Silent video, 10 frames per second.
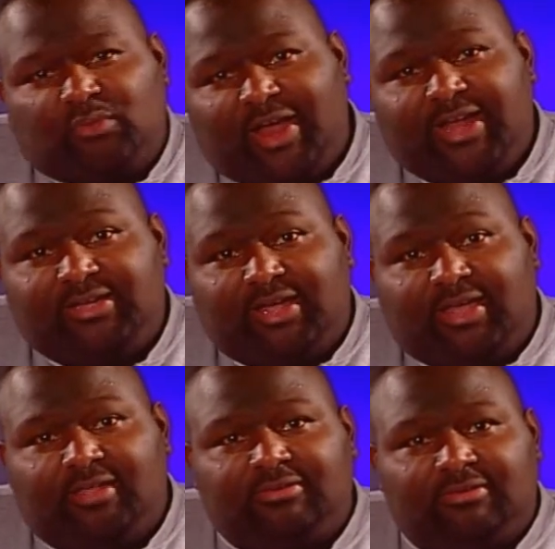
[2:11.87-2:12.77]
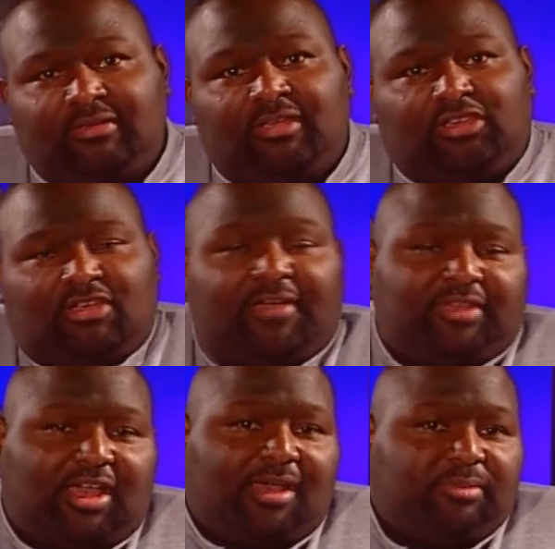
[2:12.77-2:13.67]
Rain Dance. You have
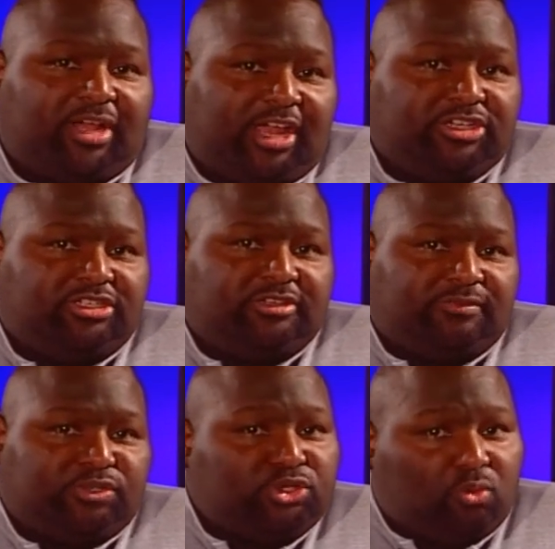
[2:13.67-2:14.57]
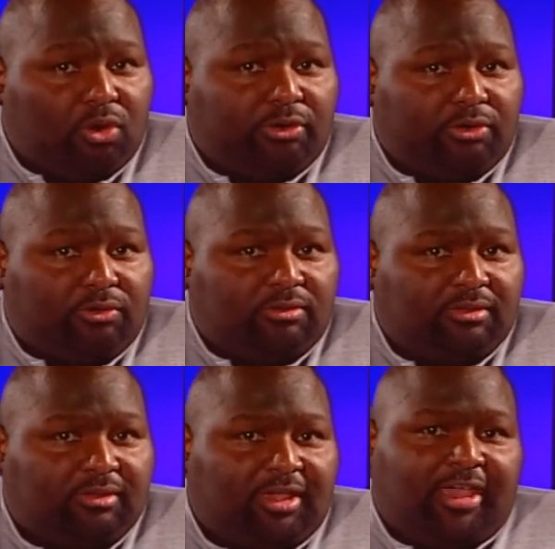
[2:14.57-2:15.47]
the combination of Squirtle
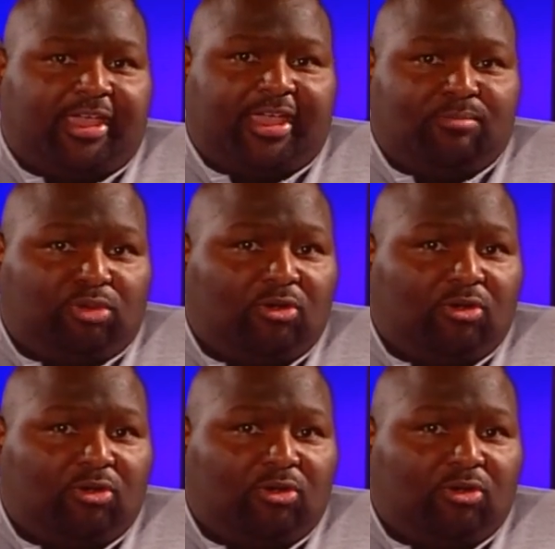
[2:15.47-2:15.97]
and